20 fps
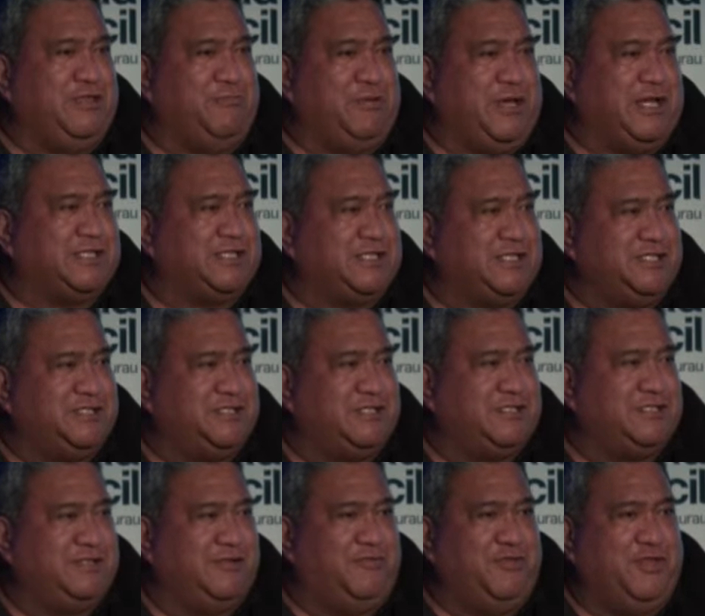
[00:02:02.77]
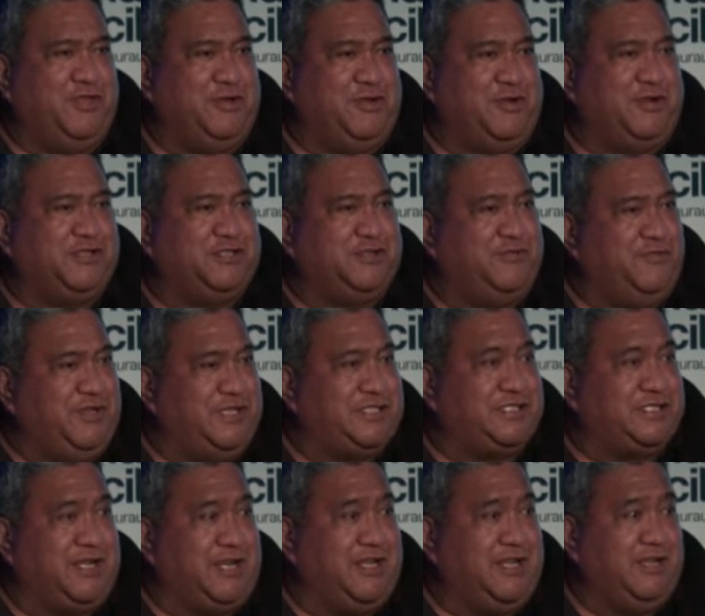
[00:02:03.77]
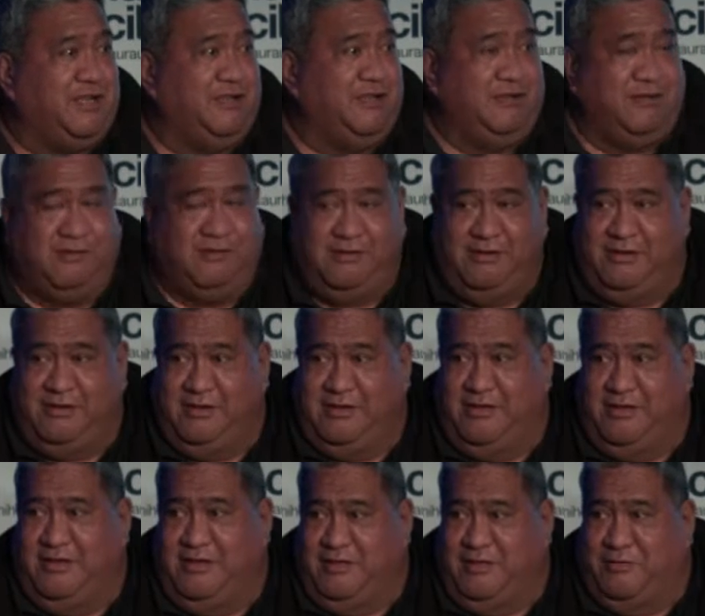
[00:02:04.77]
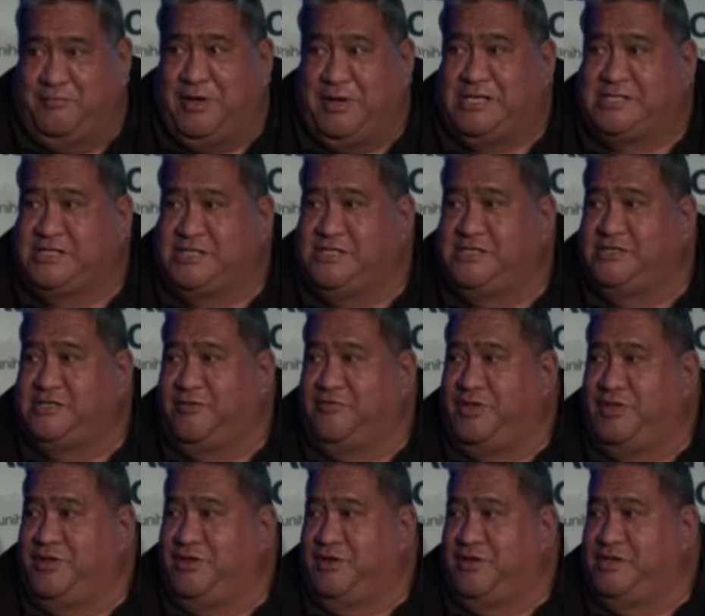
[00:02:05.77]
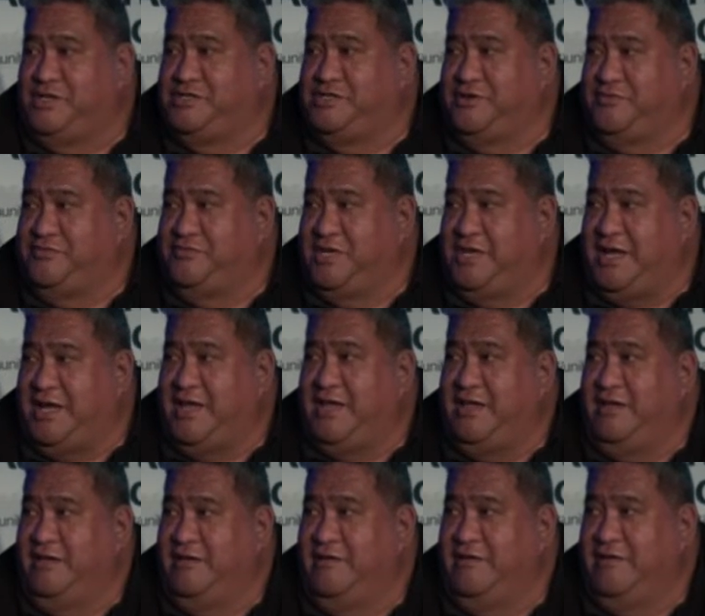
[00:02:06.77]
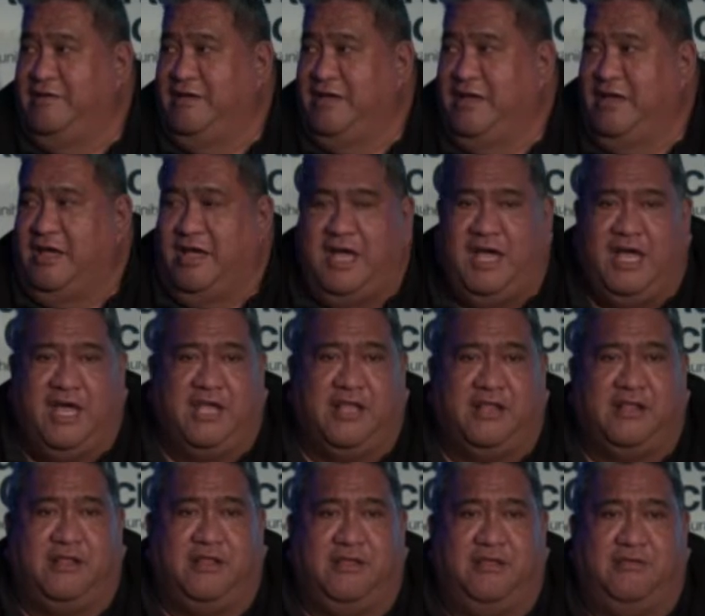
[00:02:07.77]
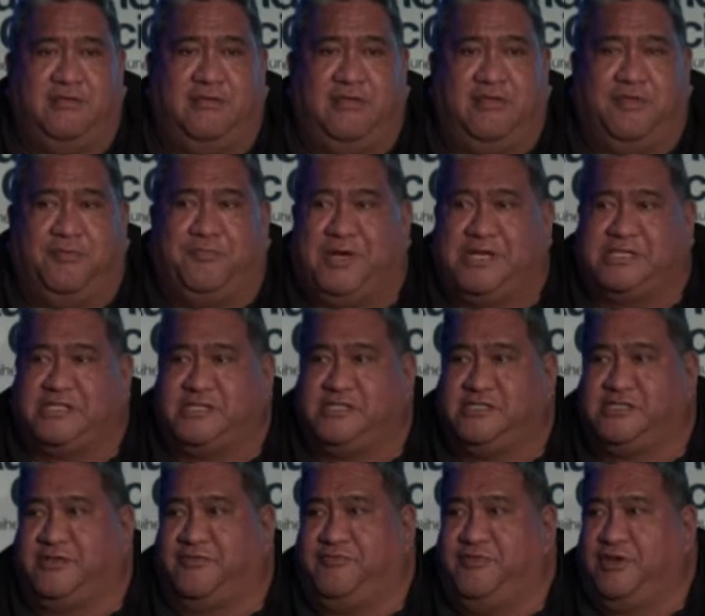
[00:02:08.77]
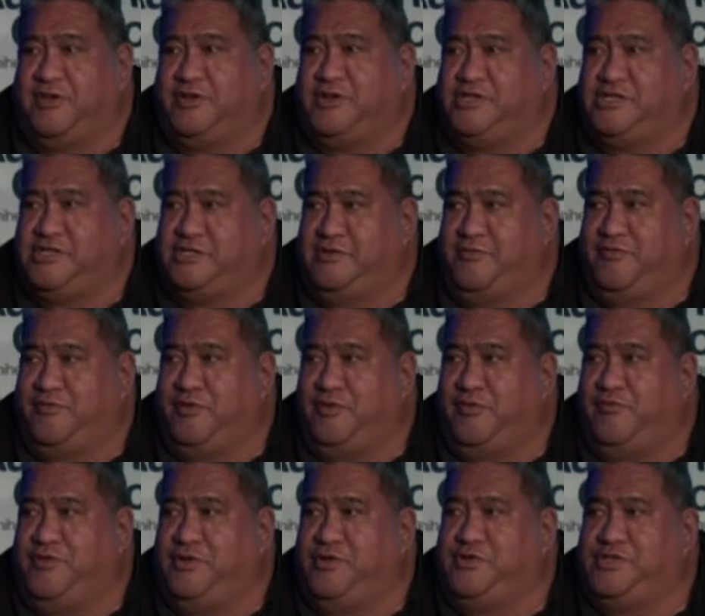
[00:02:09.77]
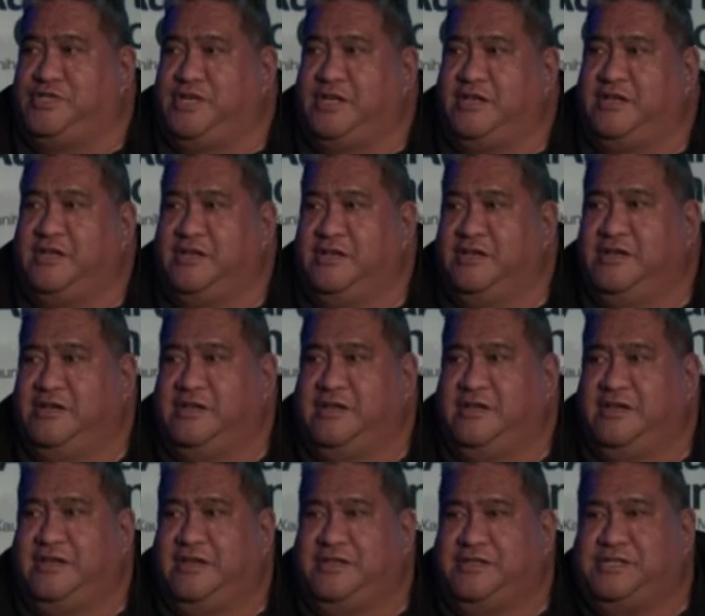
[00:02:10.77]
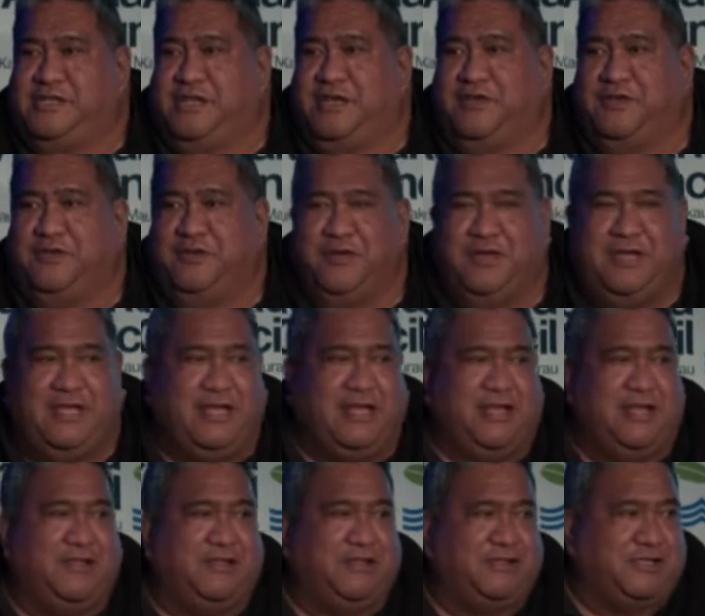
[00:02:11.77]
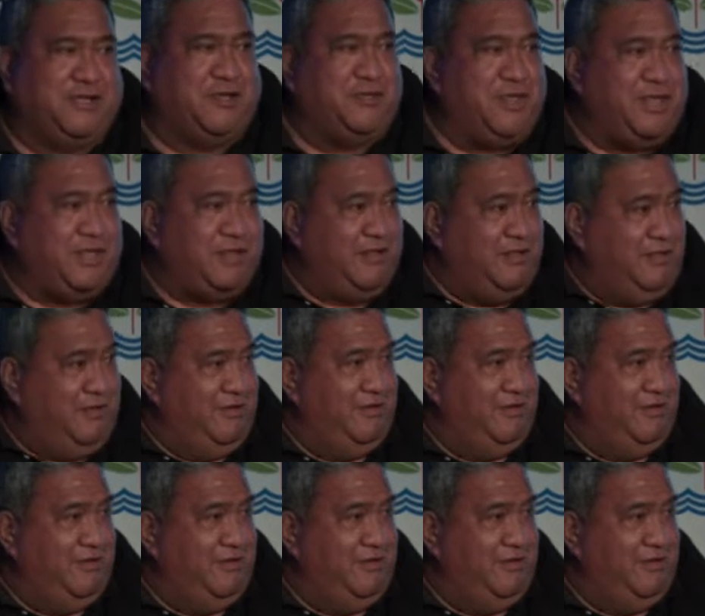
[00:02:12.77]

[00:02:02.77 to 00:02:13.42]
the baskets of the knowledge of yesterday, the baskets of the knowledge of today, and the baskets of knowledge for the future. So that